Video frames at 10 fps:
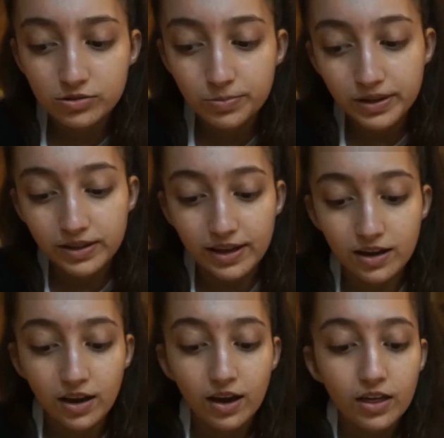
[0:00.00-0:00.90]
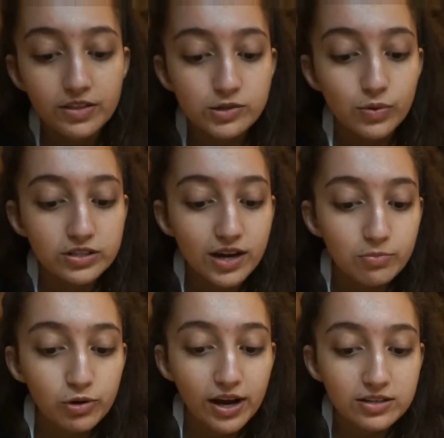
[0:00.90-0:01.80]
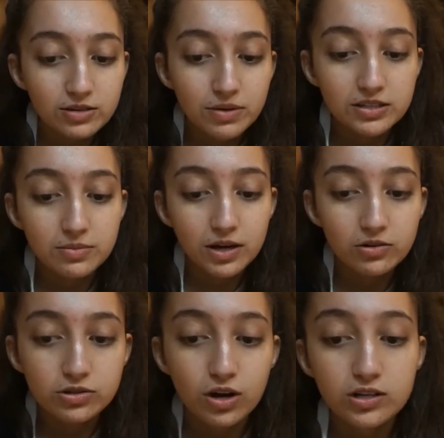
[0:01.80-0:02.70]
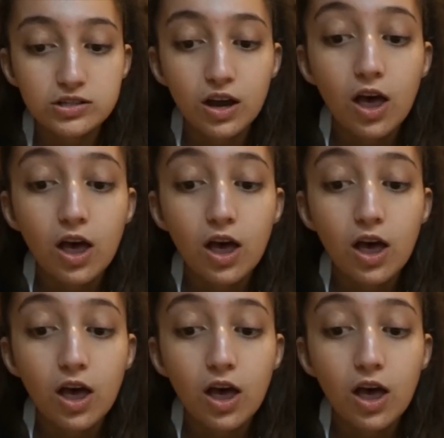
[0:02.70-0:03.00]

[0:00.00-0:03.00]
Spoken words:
but like this one time we had to make tomato sauce.